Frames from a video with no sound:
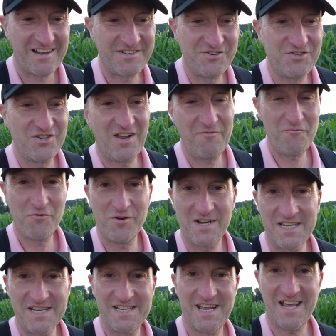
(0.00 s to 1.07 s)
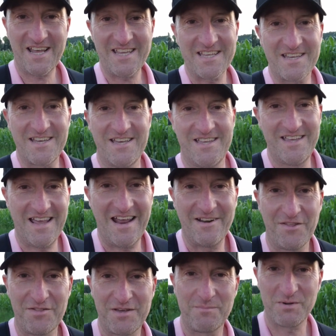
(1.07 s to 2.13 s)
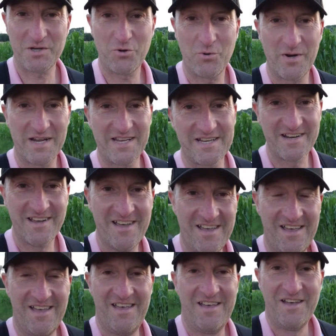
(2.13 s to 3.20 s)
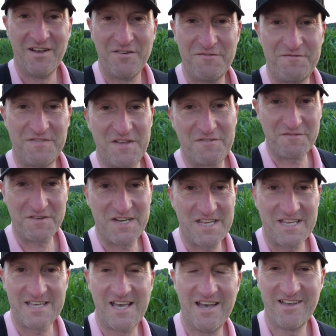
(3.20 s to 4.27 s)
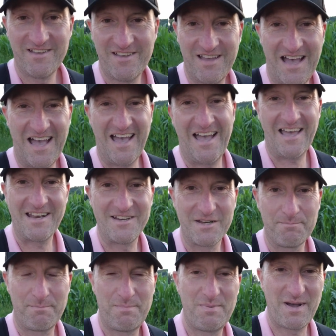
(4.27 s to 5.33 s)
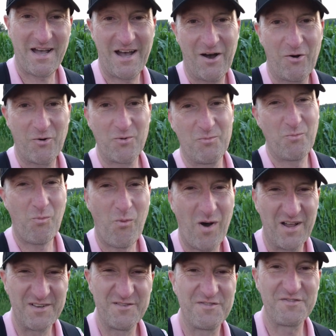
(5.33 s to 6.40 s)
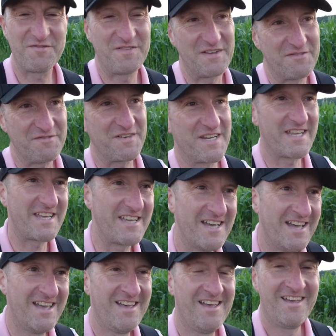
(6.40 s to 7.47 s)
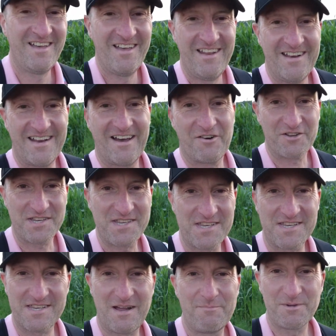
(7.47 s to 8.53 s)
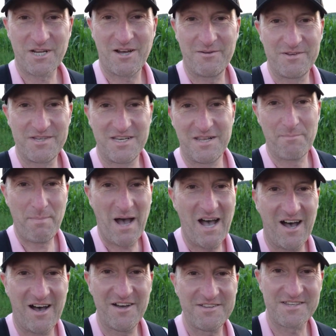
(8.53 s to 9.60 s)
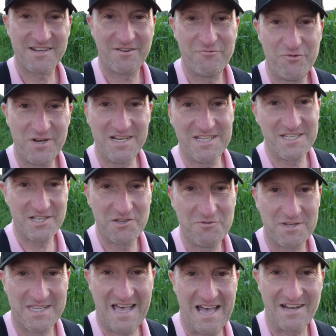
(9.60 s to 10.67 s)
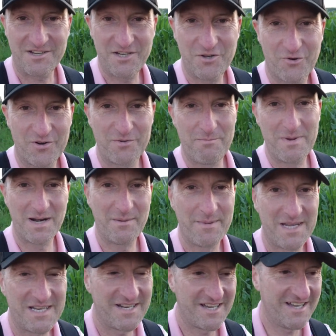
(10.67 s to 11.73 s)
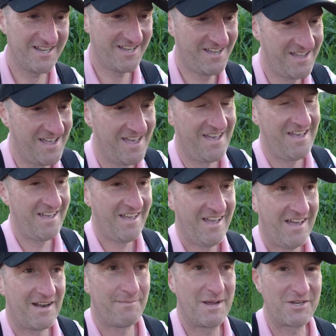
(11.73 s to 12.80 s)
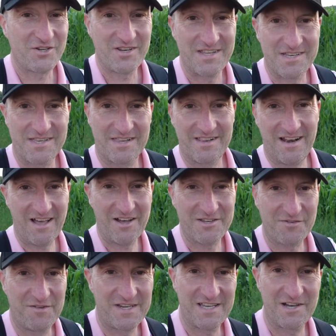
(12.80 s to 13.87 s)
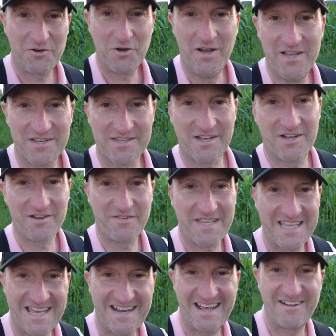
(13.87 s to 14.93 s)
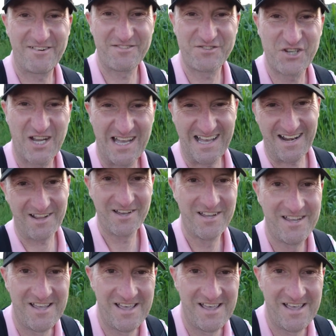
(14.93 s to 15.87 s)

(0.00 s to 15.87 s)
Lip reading: I generally take anything between 50 and about 150. Now, sometimes in the past, I've really used that 200mm, and I mentioned this in the last video, as kind of a get out of jail